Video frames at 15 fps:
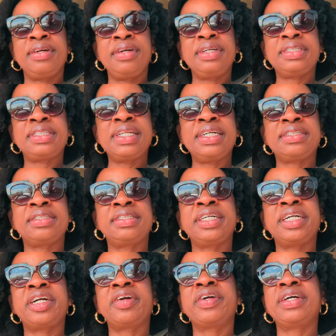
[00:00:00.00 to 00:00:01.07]
is
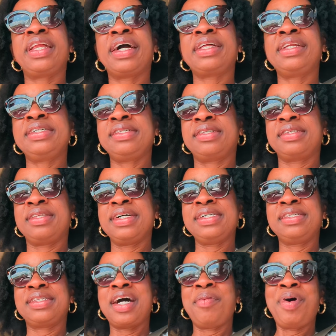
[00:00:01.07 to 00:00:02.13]
necessary. Like let's
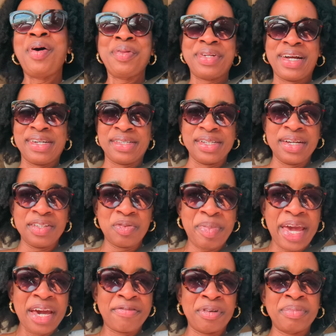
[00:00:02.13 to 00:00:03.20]
let's stop holding ourselves
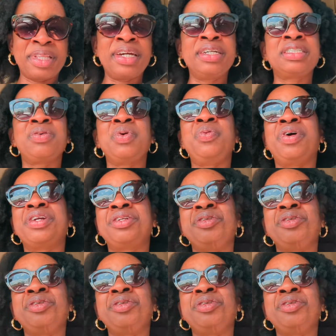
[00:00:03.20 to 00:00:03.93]
back from things that we want to